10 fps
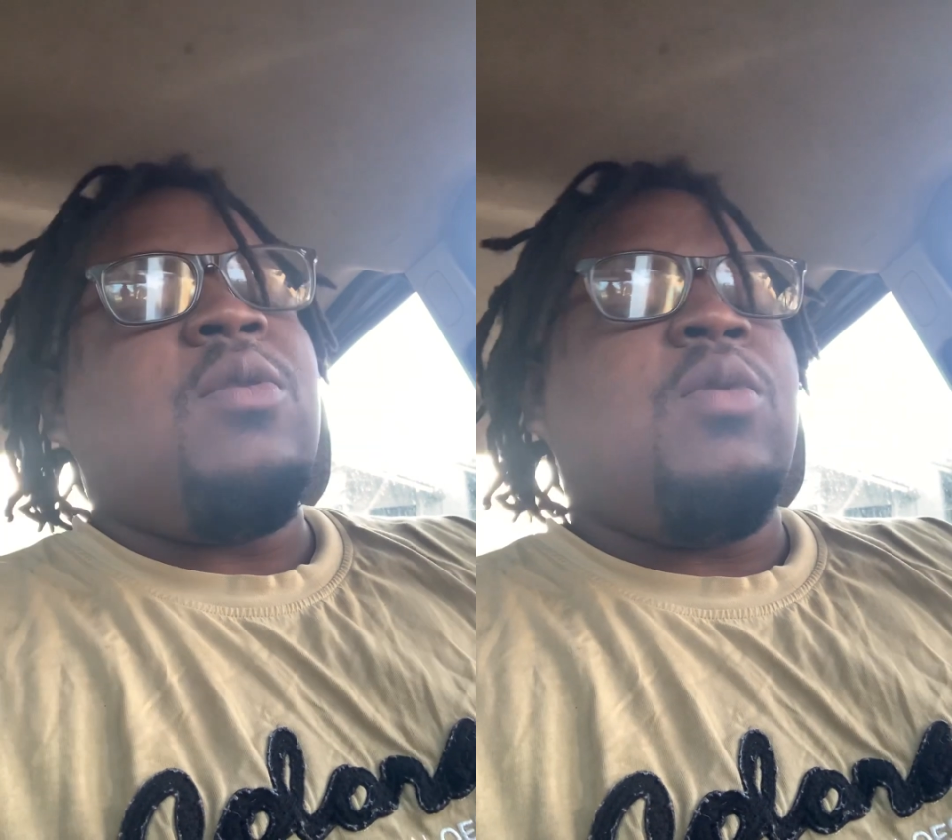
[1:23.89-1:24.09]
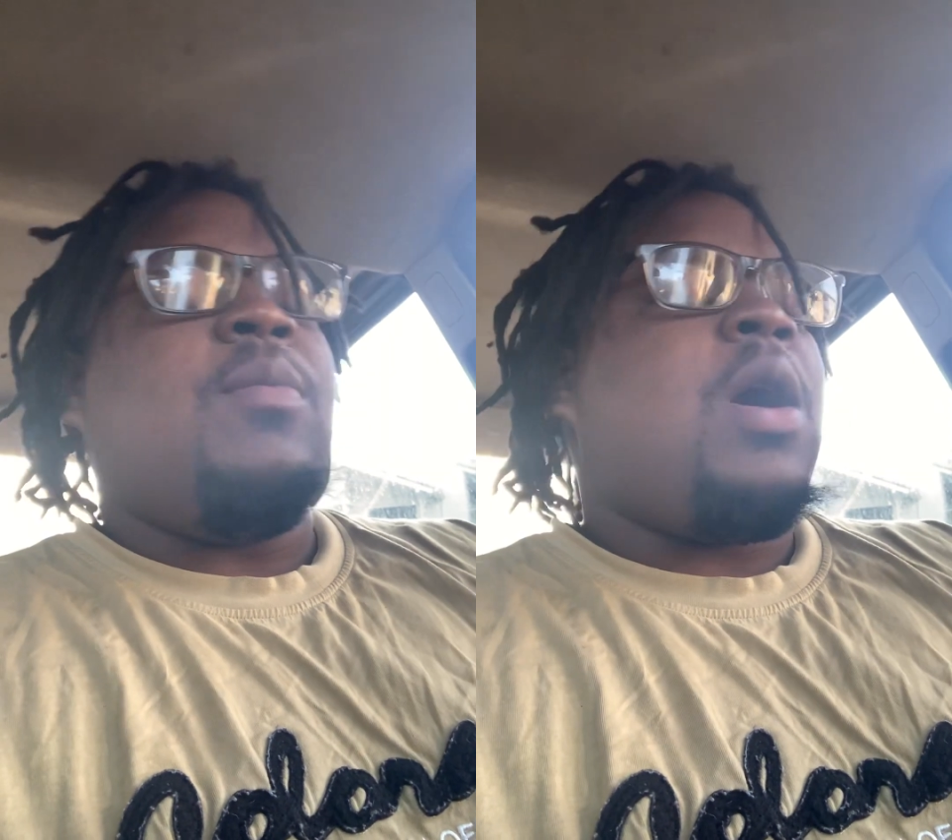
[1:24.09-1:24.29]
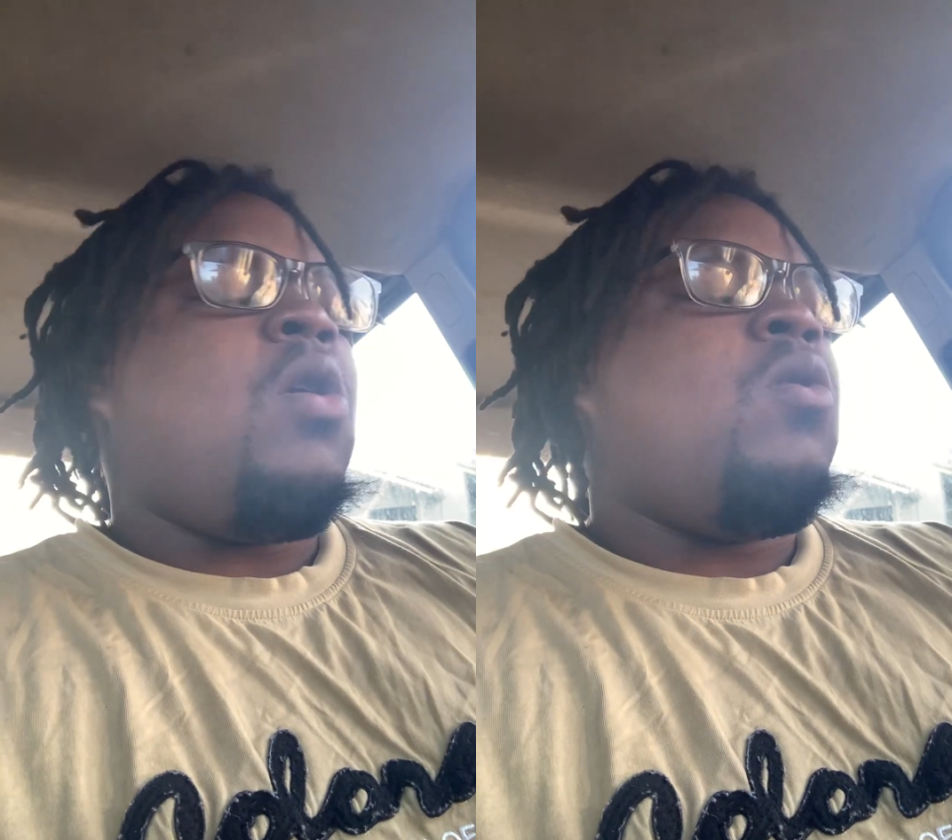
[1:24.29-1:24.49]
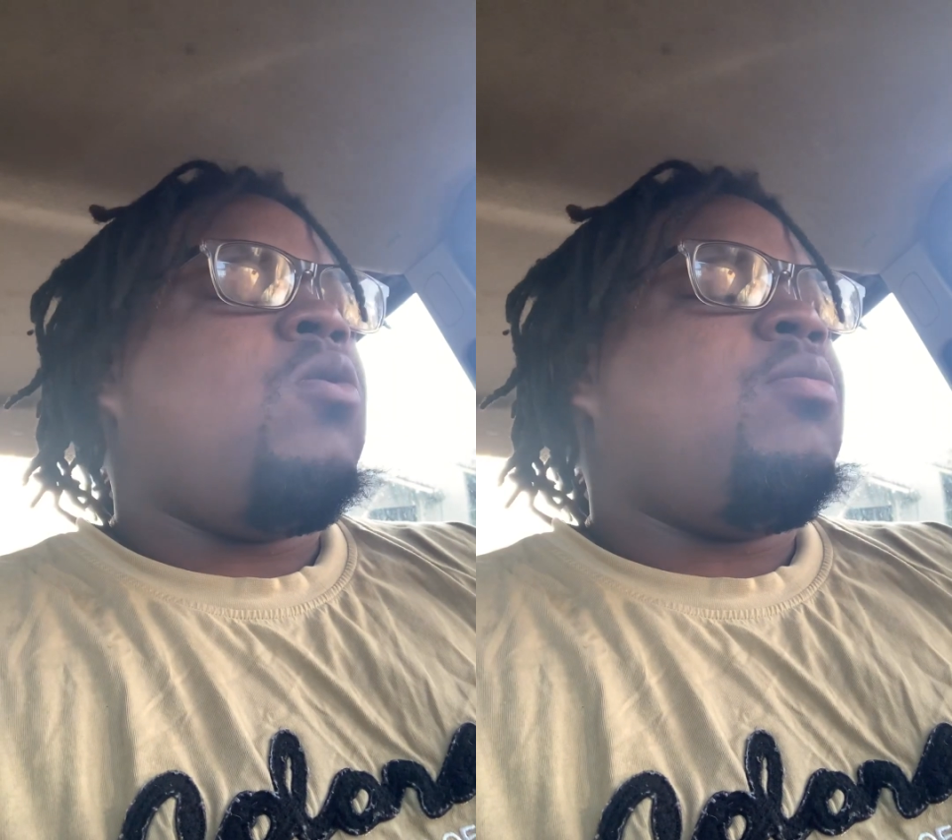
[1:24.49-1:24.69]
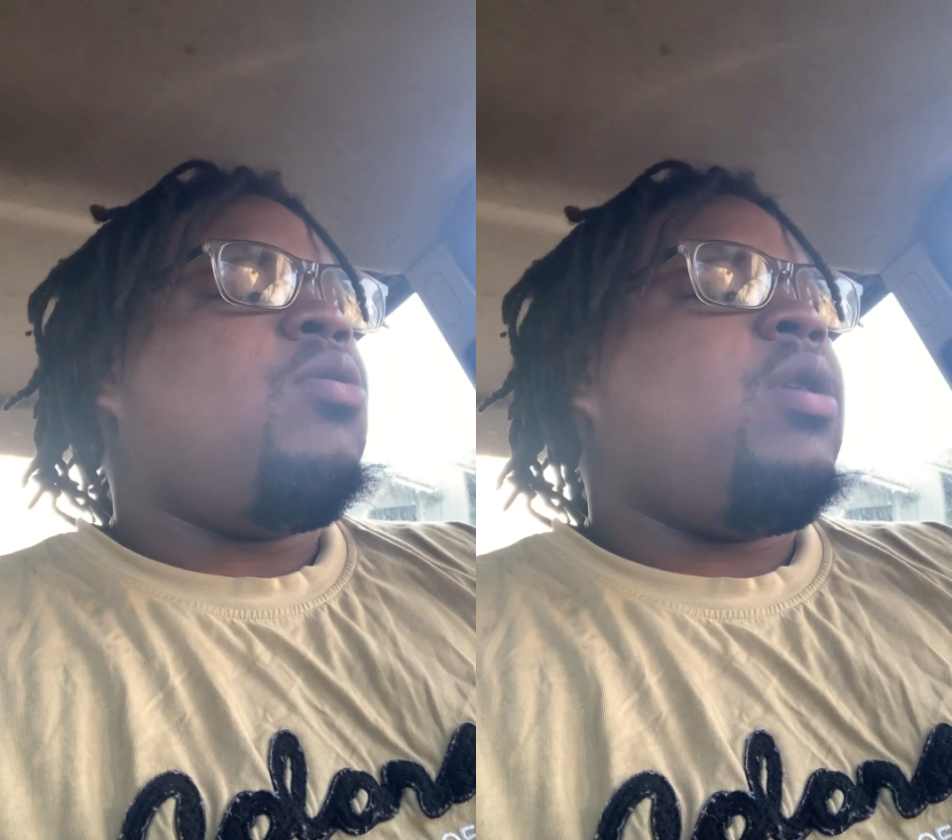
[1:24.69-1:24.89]
with my
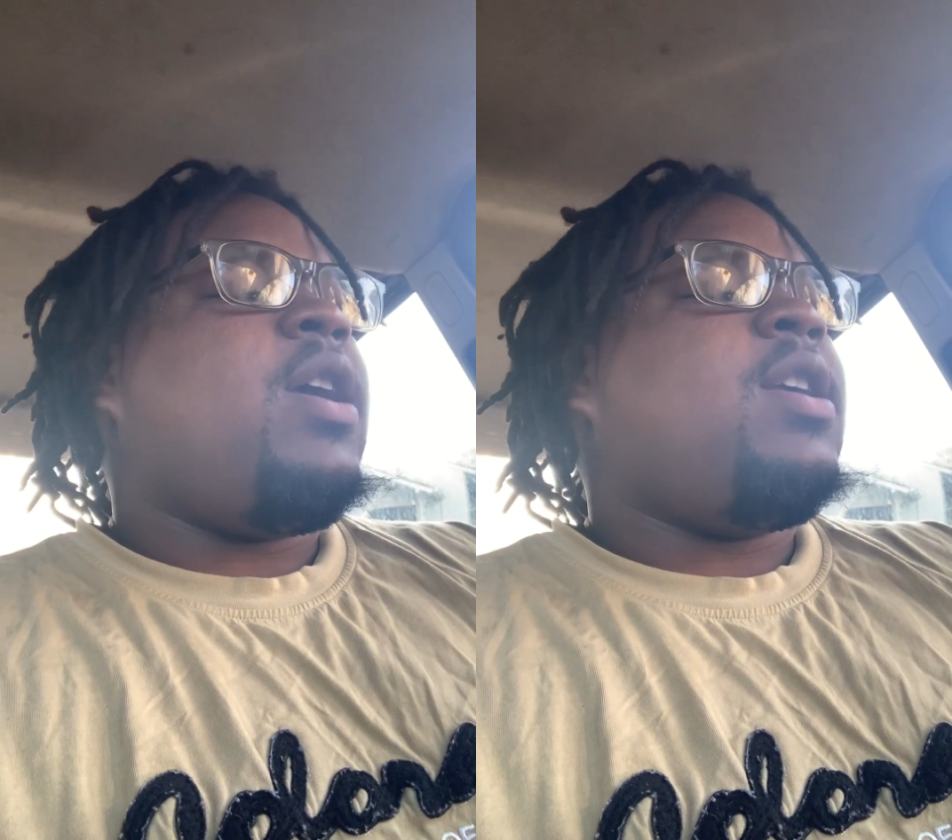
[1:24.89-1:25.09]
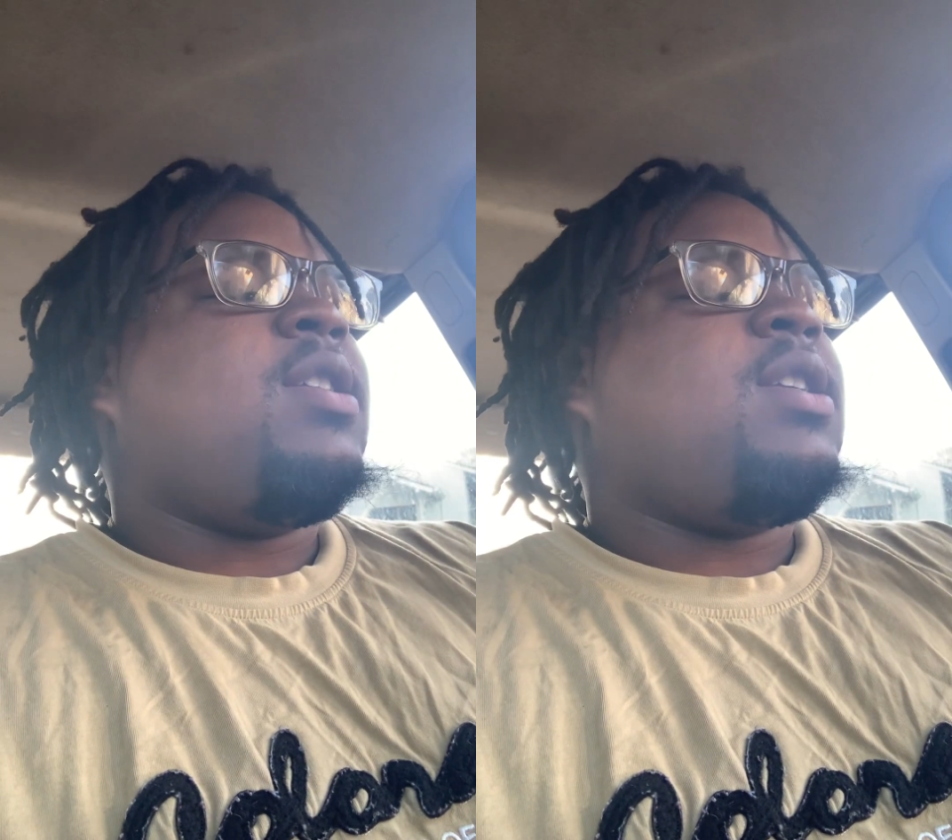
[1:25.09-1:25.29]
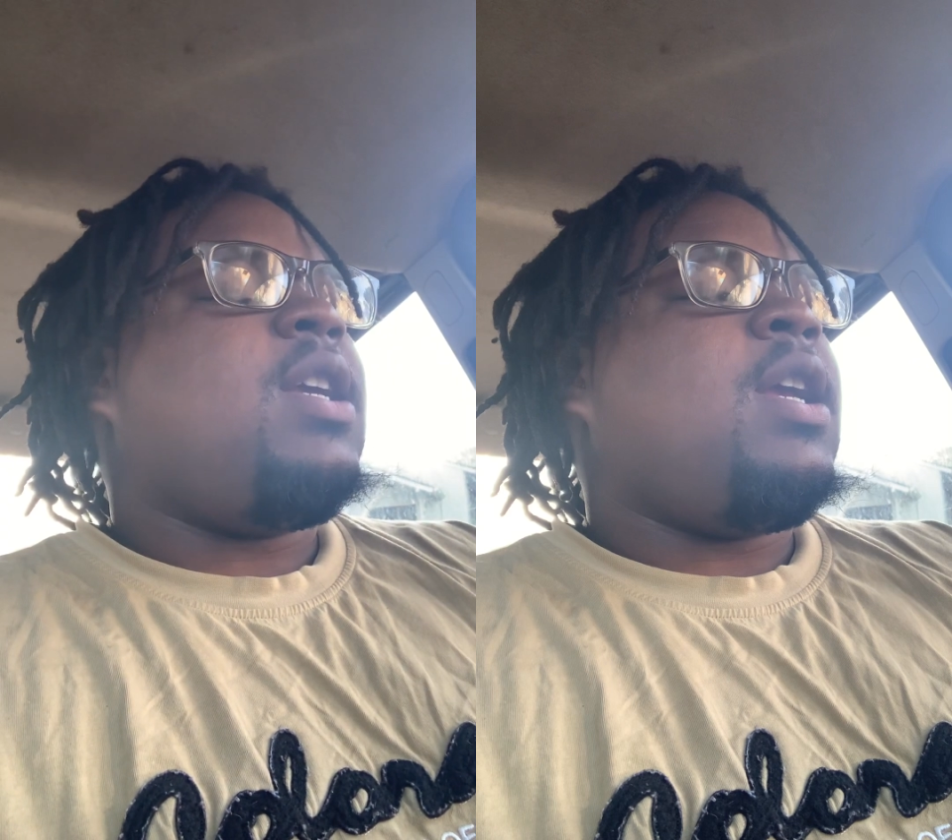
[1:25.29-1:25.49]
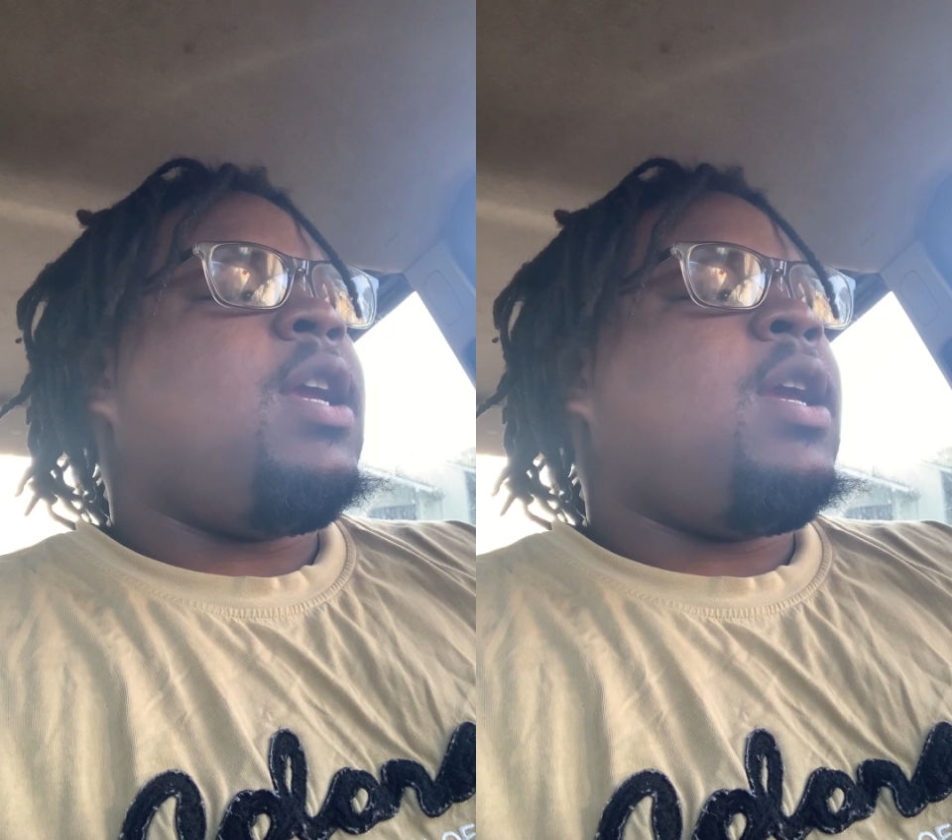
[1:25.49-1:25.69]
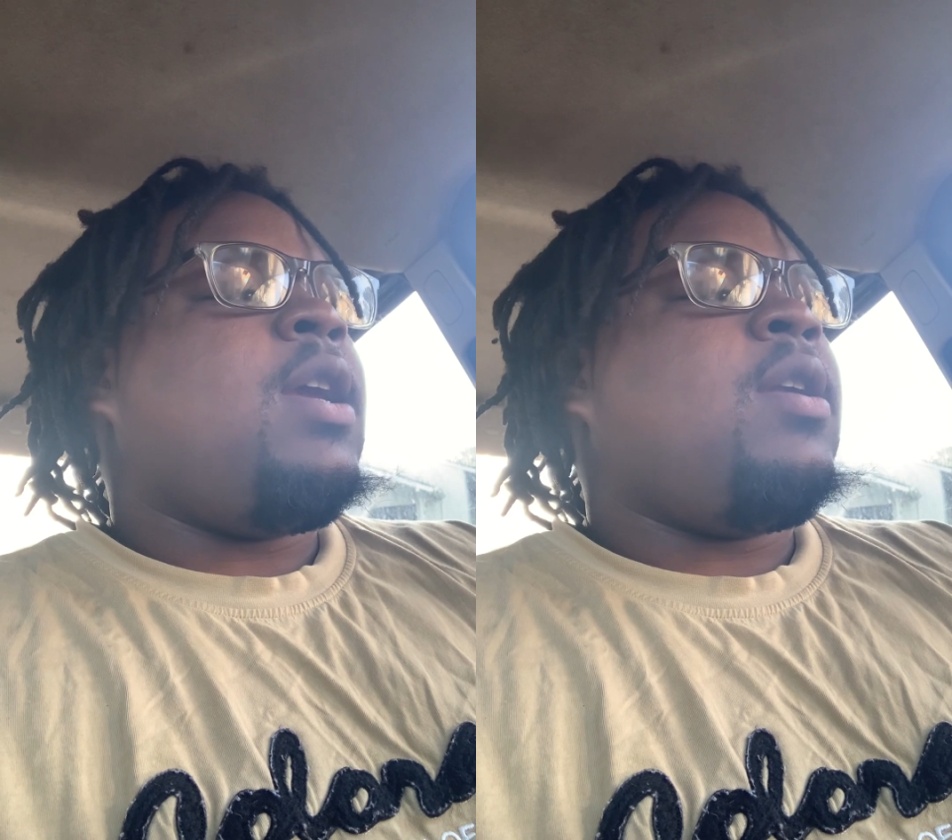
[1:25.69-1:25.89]
homeboys, and